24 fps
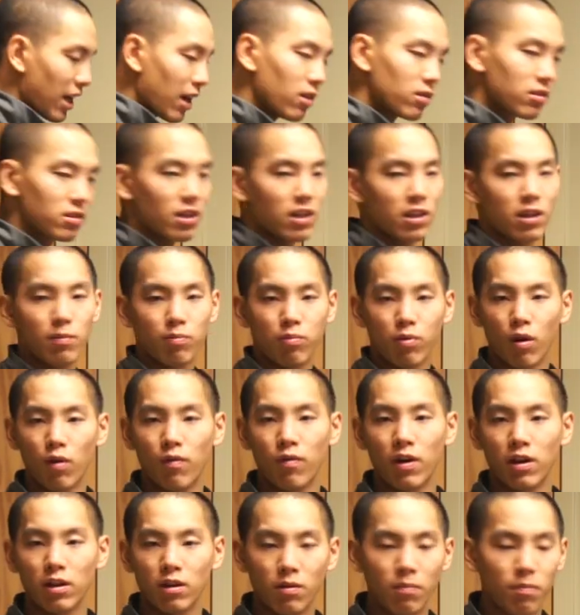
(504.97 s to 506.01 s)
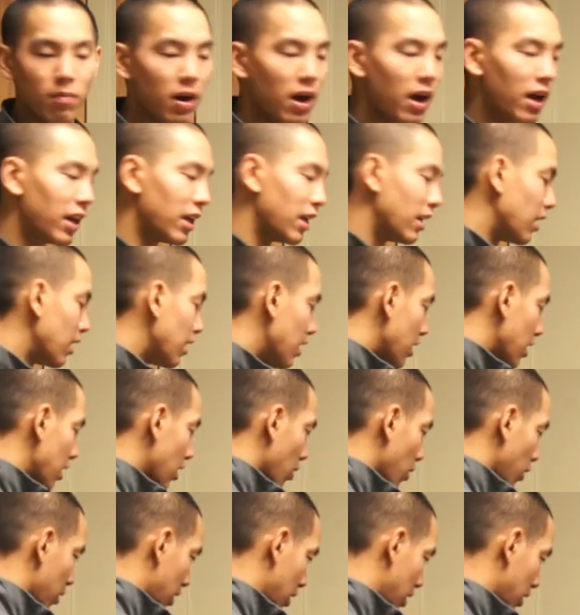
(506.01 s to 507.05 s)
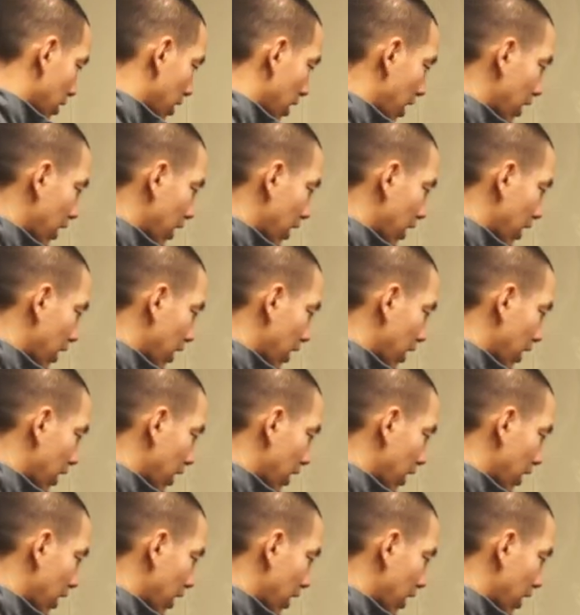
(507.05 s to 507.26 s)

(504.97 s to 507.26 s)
outside the profile of the body. You know, and